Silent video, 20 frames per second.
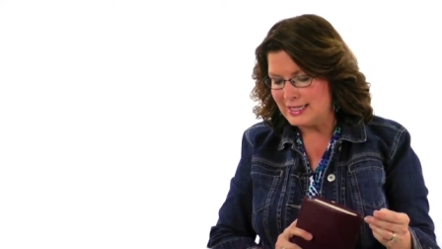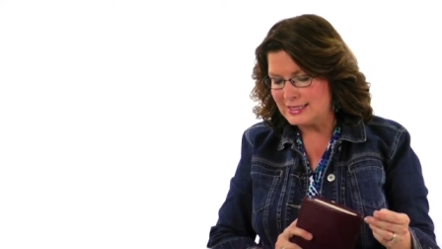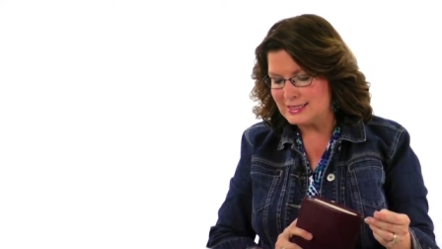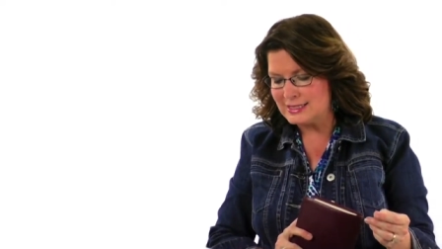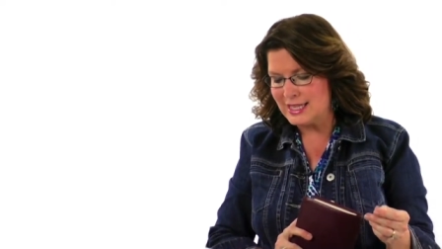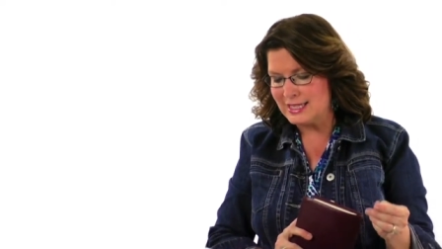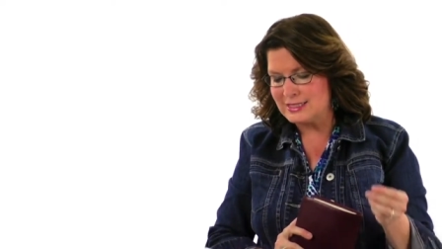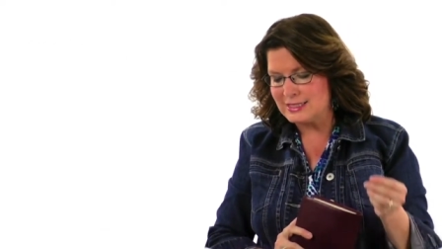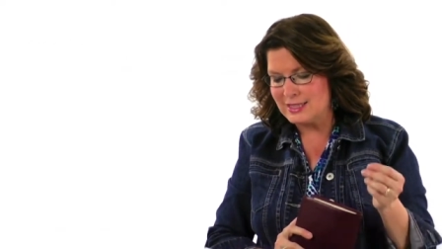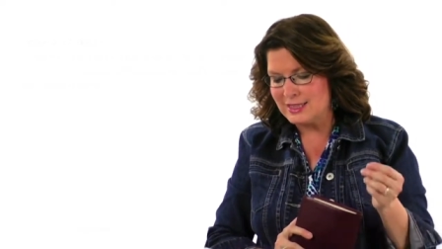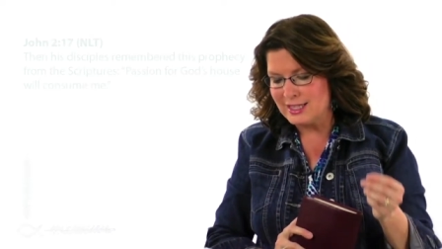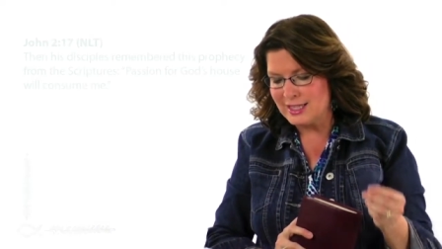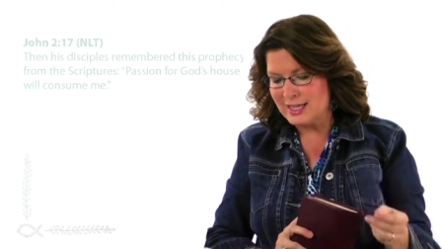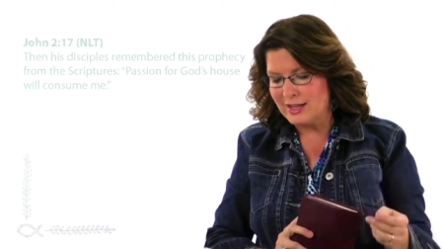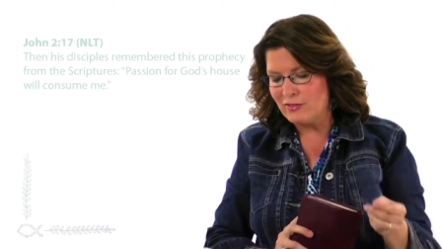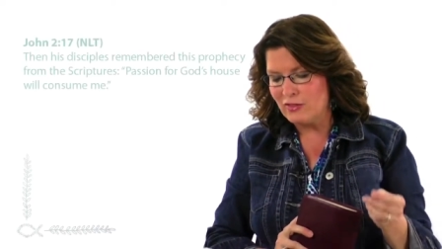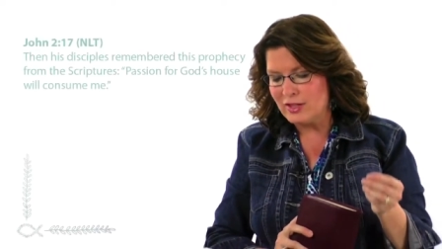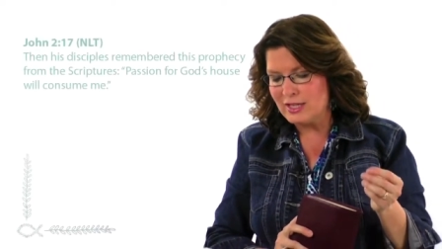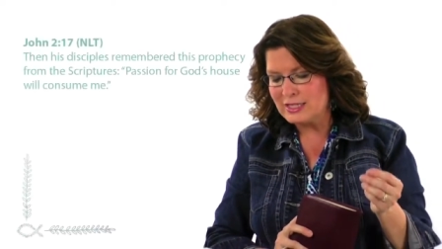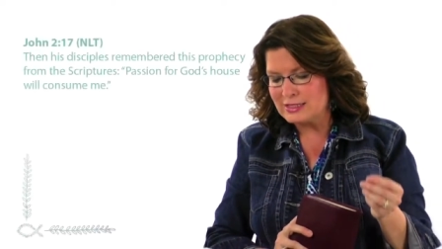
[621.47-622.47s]
it says,
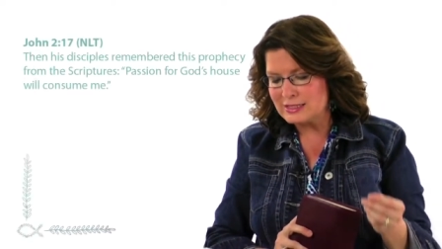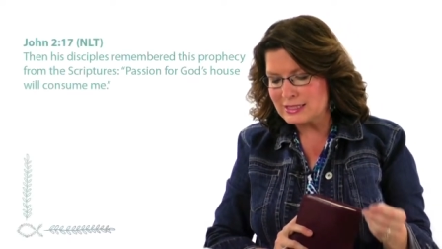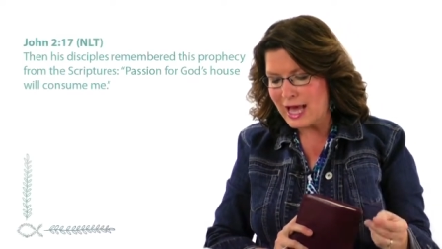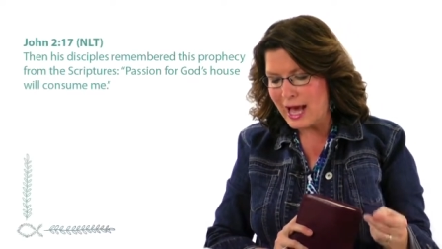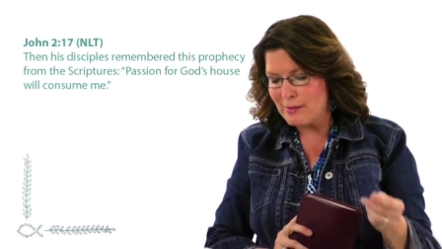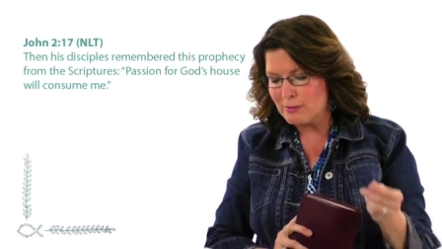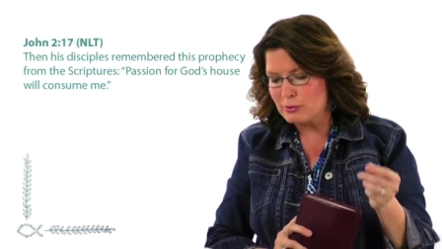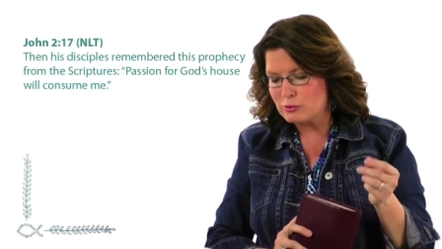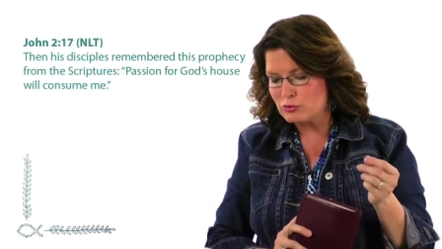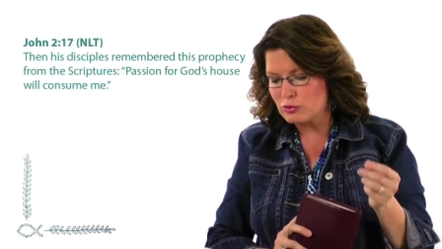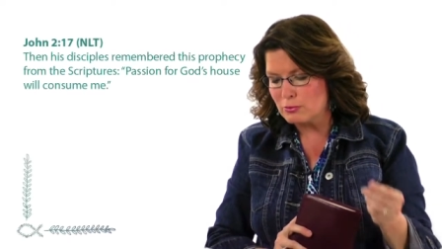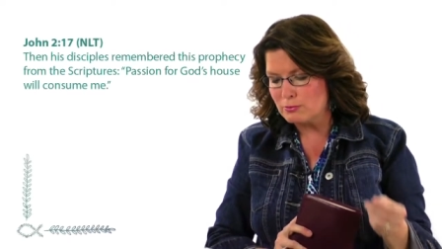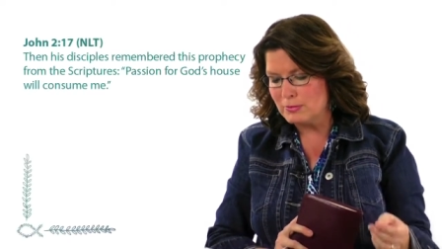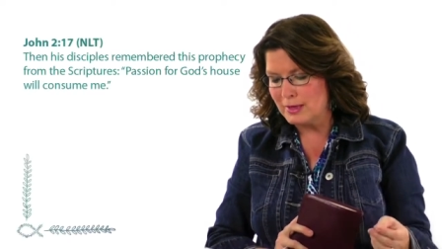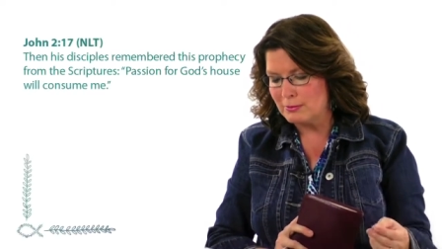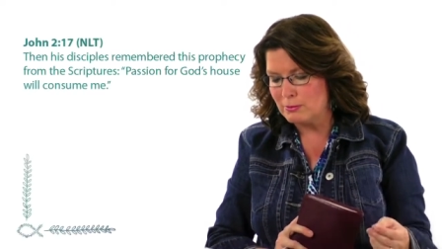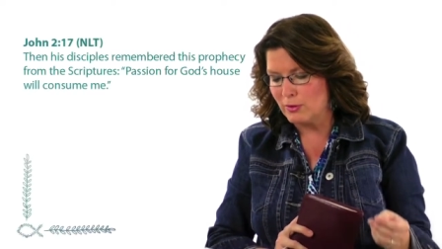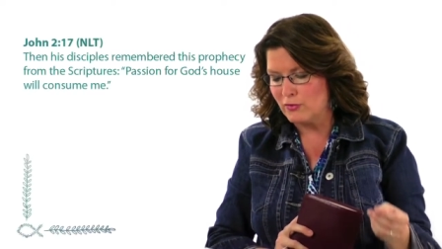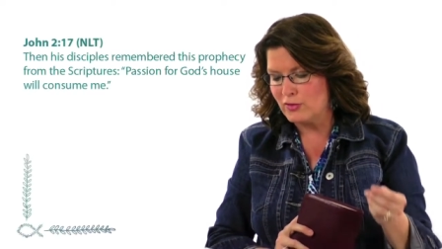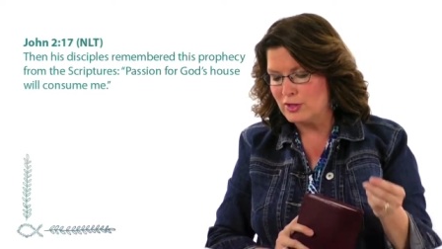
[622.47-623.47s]
"Then the disciples
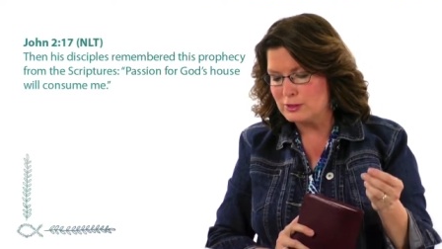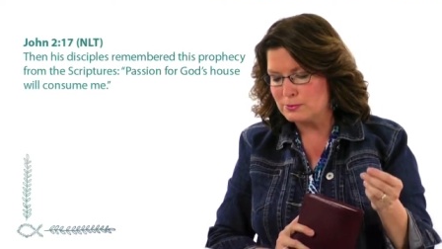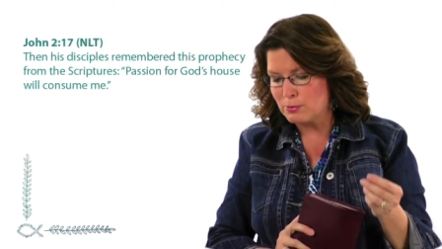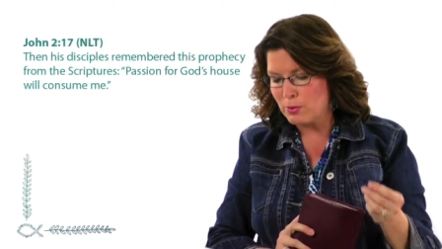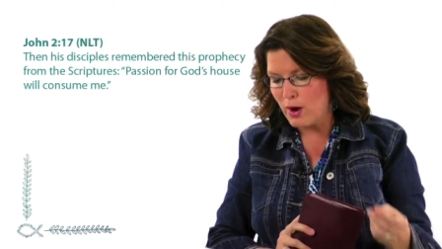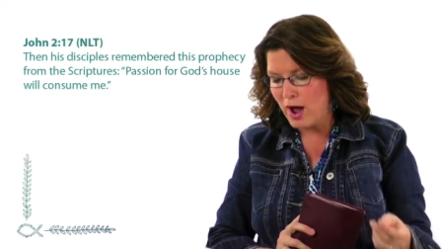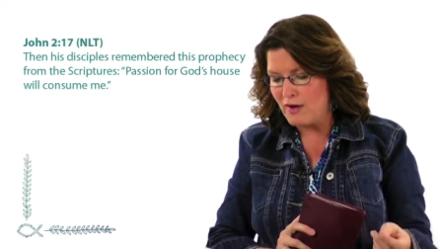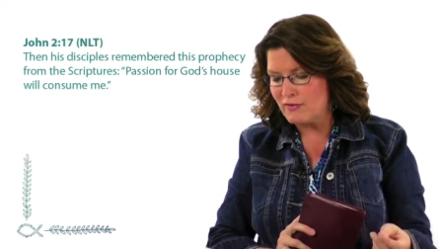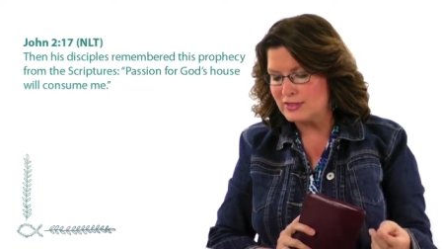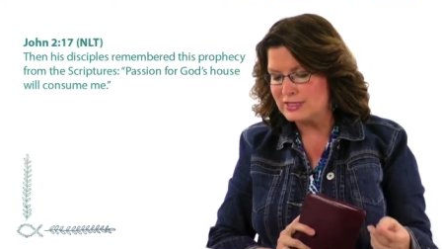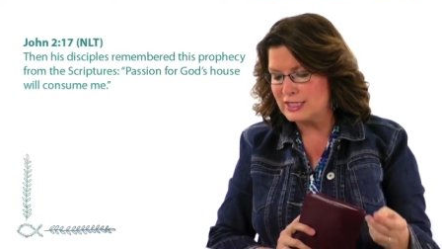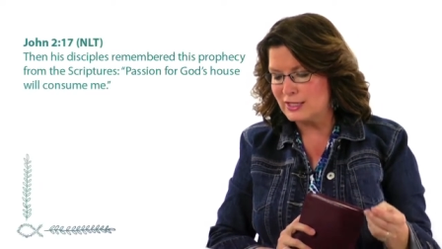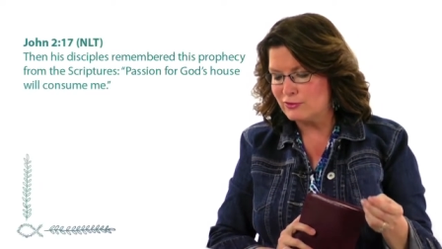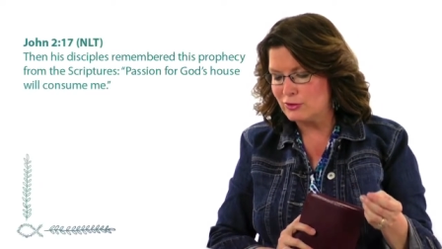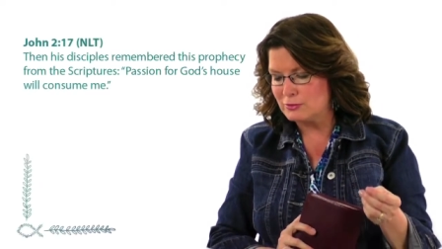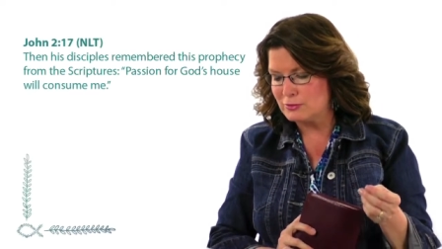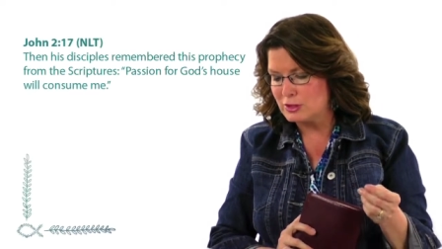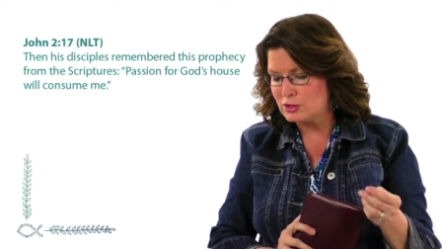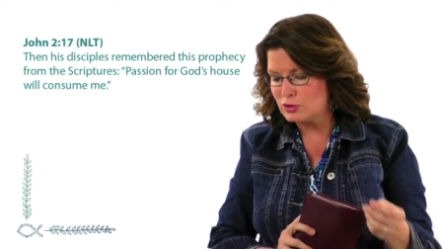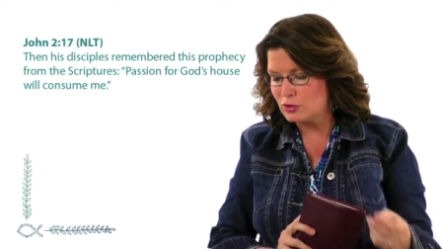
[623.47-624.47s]
remembered this prophecy
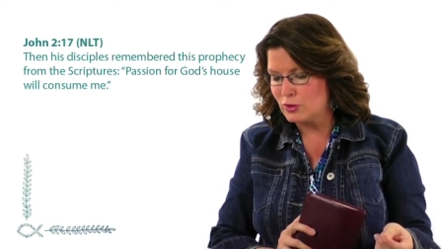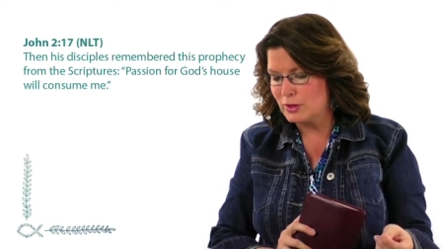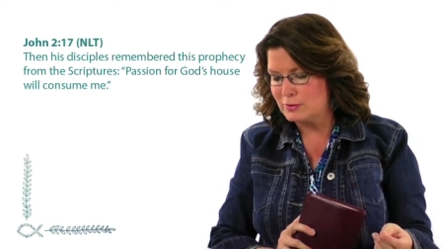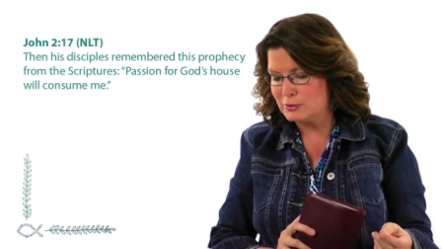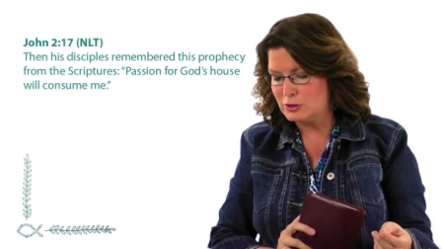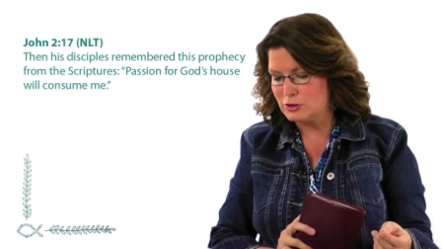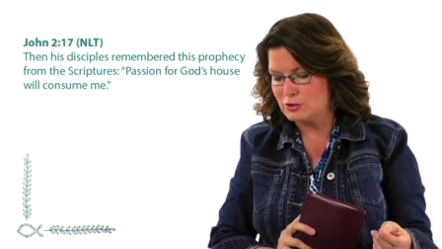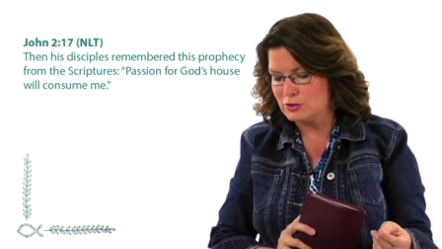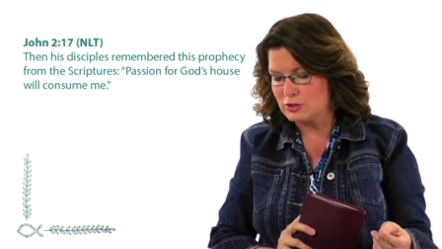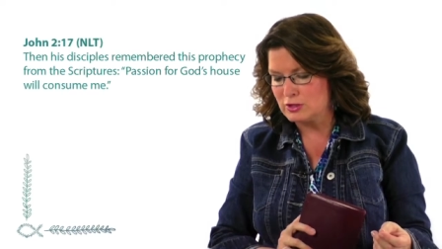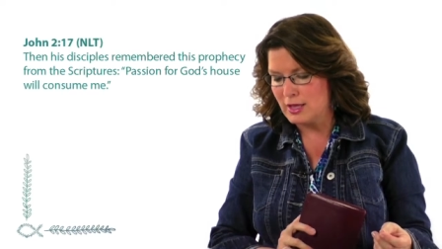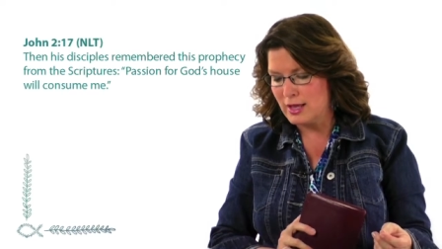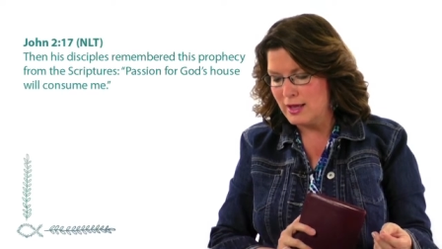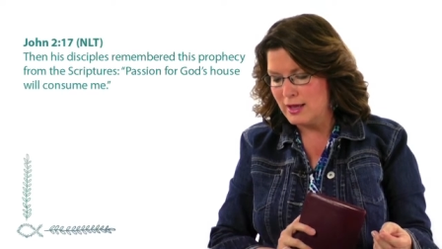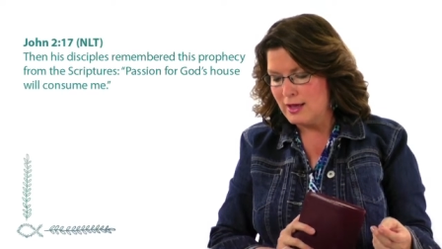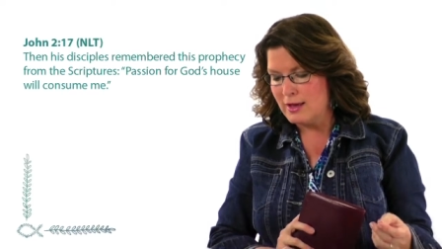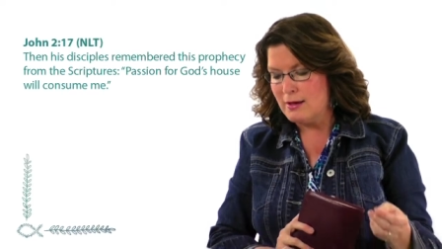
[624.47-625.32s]
from the Scriptures,